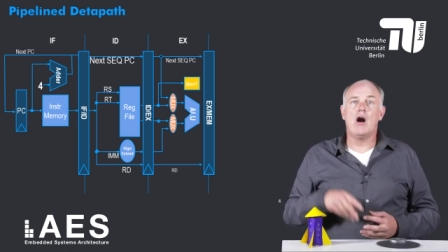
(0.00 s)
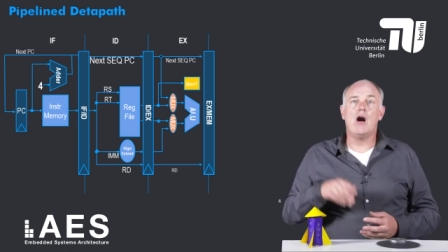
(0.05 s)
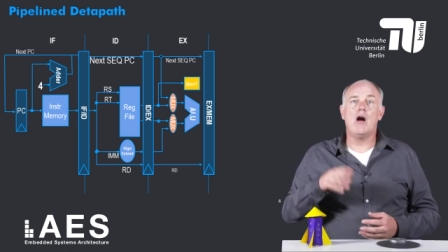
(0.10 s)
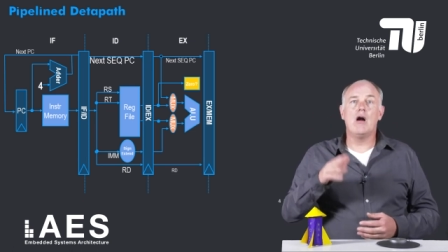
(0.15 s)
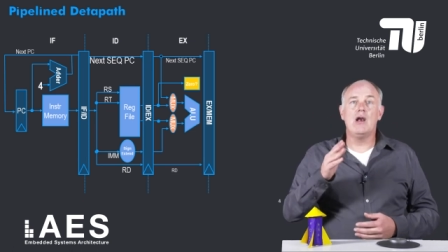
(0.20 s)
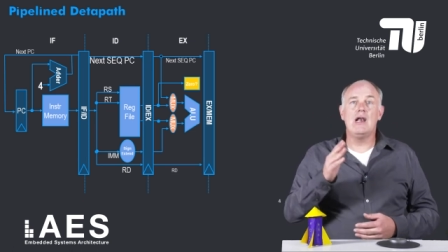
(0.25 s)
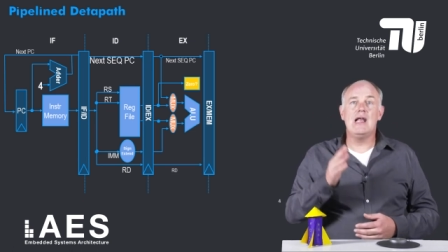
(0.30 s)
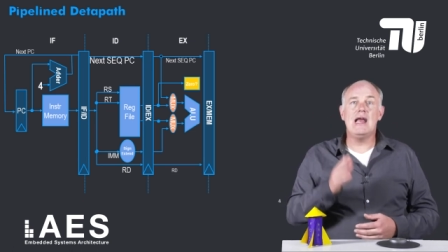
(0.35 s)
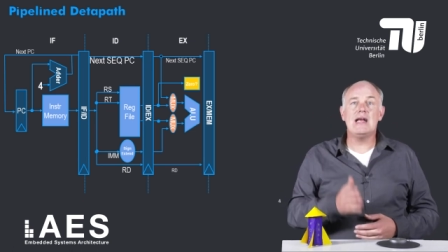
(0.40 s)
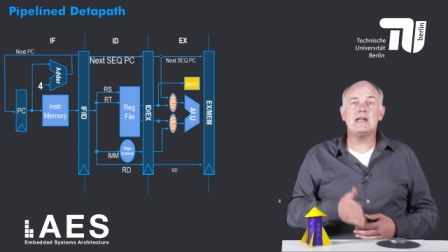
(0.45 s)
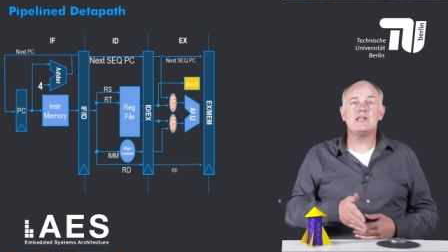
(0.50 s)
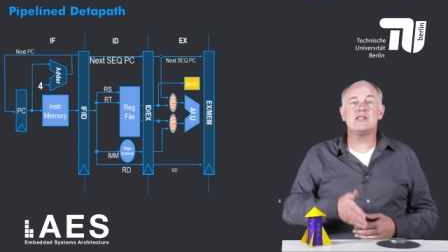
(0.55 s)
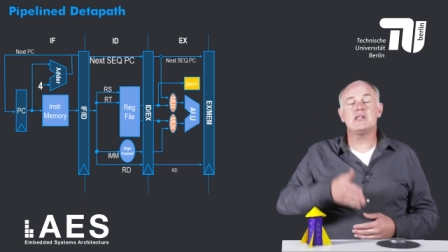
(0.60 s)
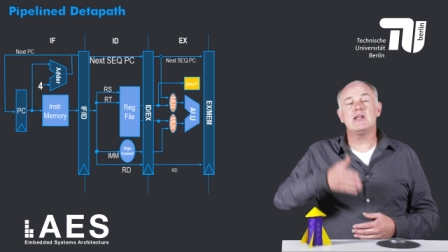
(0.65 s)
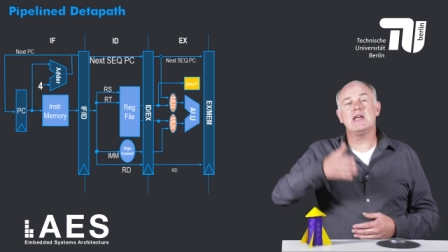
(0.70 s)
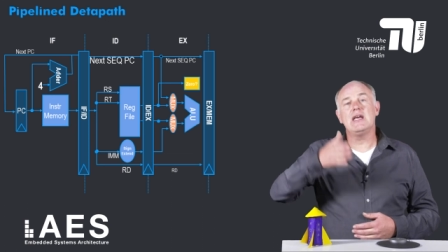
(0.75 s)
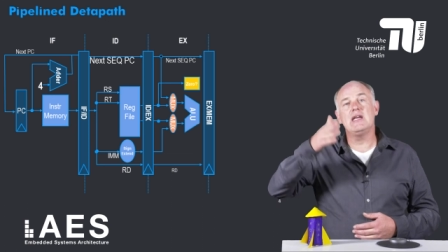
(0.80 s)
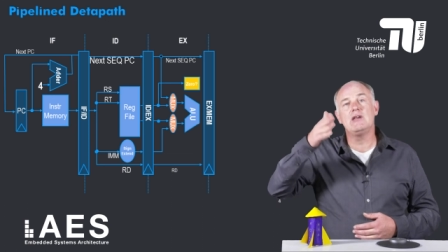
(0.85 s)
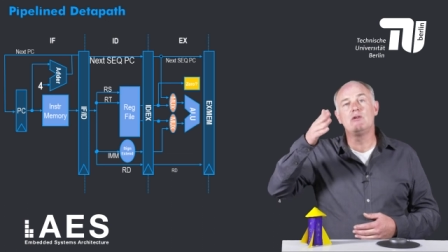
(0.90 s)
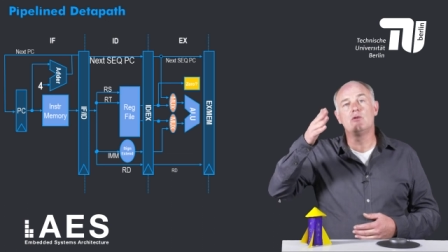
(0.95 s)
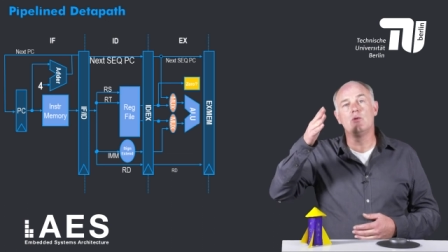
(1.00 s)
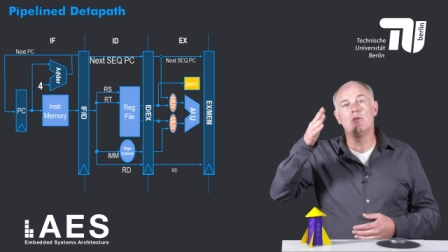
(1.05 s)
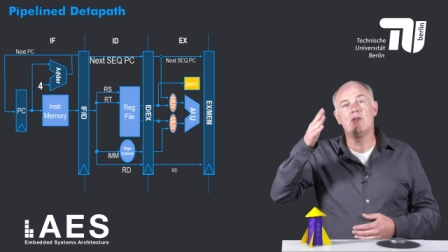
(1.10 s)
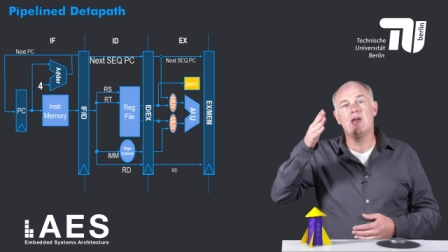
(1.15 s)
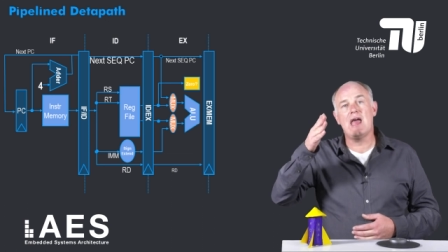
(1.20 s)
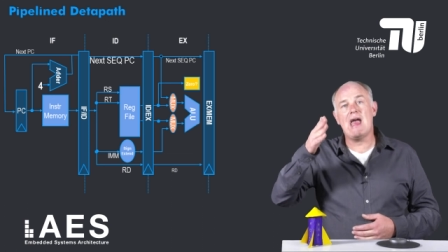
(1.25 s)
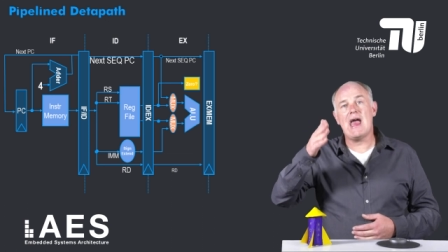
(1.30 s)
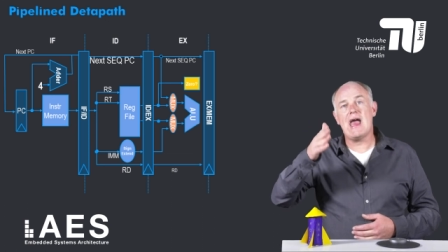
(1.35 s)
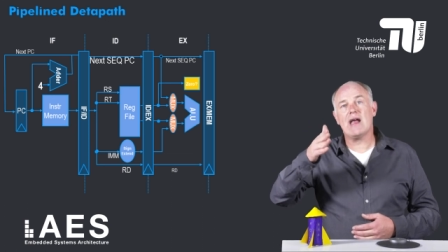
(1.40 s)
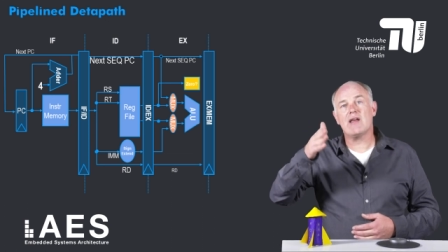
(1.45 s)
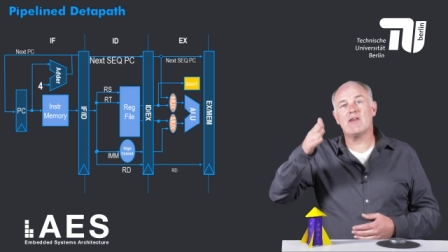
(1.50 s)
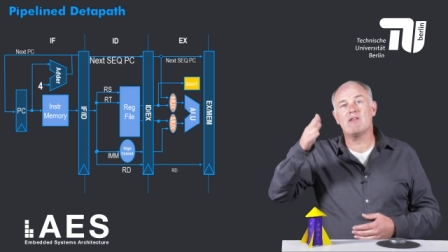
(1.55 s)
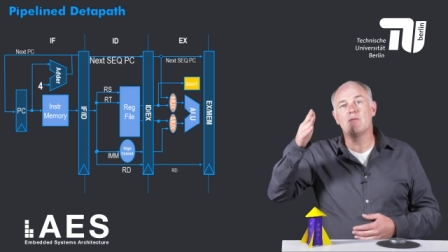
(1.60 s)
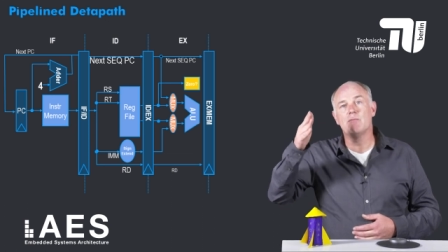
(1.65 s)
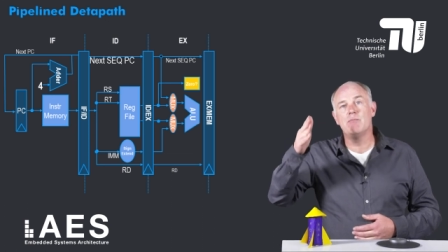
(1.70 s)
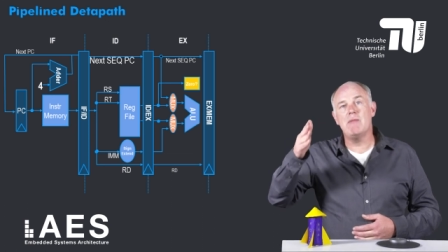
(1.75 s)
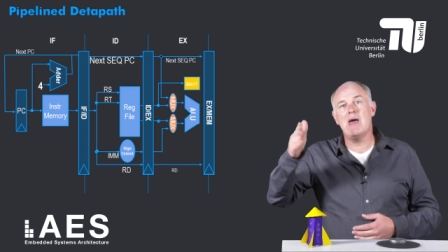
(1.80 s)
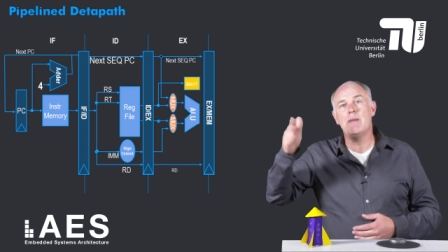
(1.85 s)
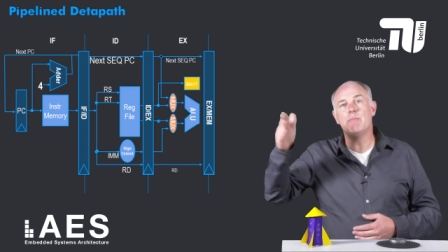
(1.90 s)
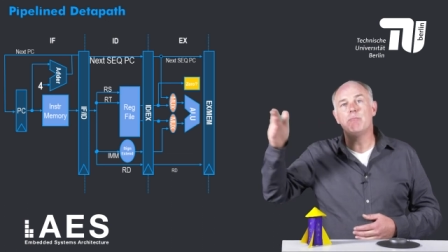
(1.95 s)
are latched into the
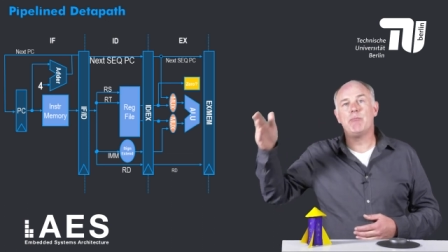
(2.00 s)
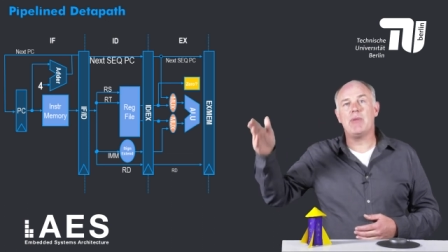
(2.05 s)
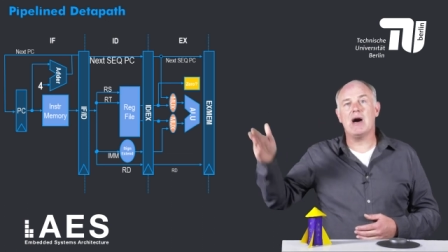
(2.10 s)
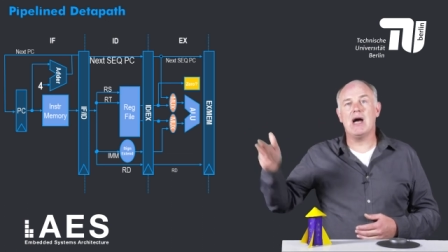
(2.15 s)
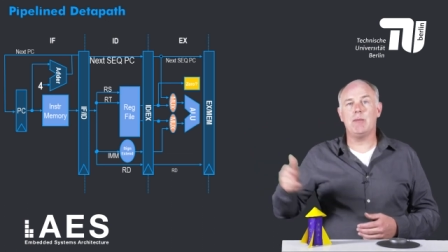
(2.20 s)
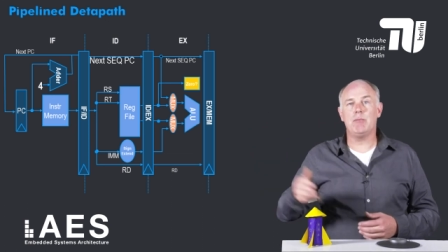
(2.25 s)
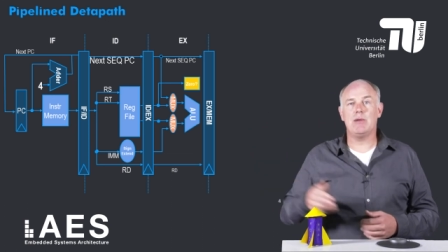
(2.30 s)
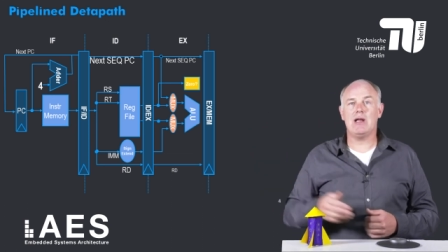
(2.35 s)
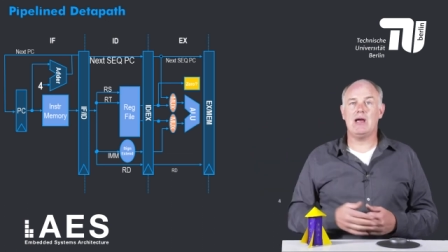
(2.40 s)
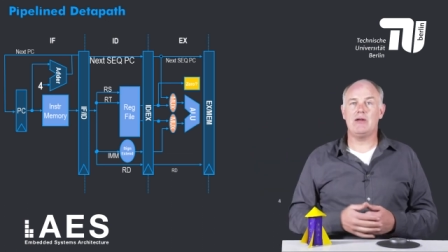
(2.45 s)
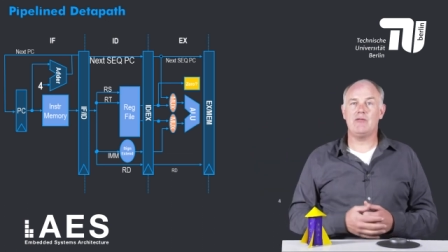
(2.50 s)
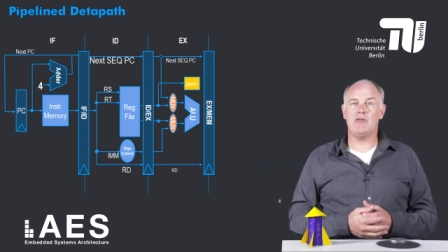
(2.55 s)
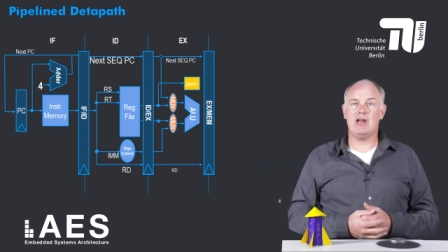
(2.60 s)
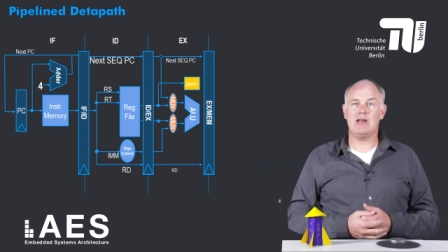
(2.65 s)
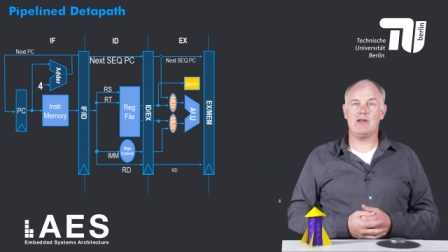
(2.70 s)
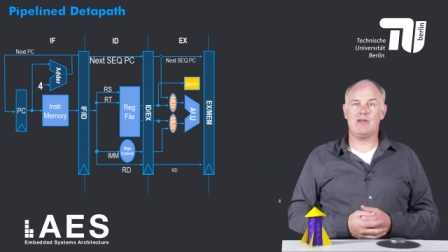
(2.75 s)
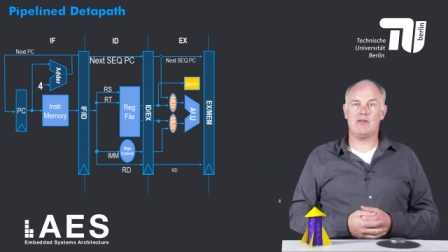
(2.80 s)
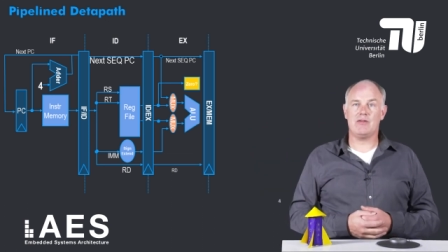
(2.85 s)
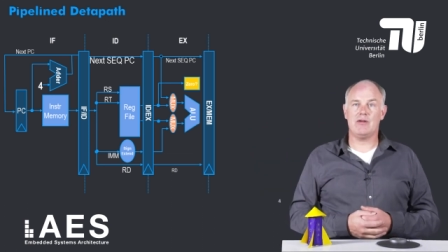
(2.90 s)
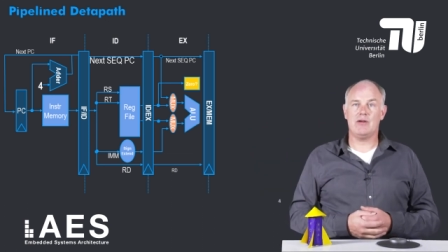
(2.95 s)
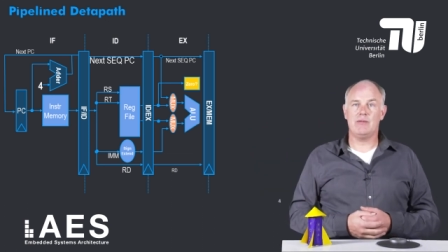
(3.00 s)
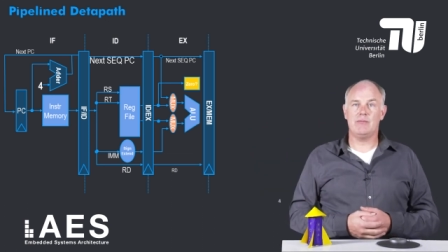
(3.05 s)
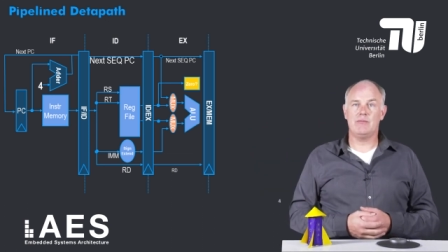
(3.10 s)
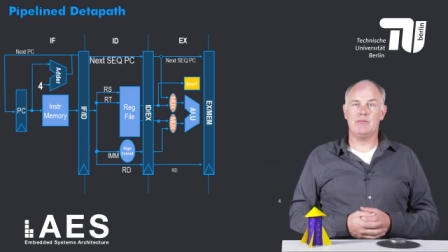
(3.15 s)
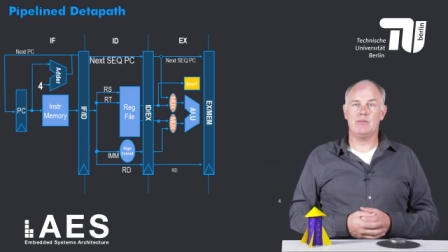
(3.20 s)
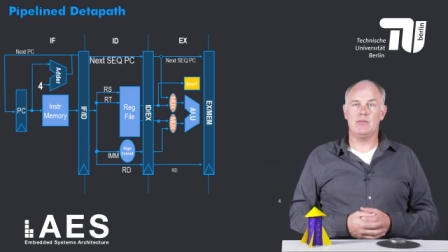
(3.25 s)
EX/MEM pipeline register.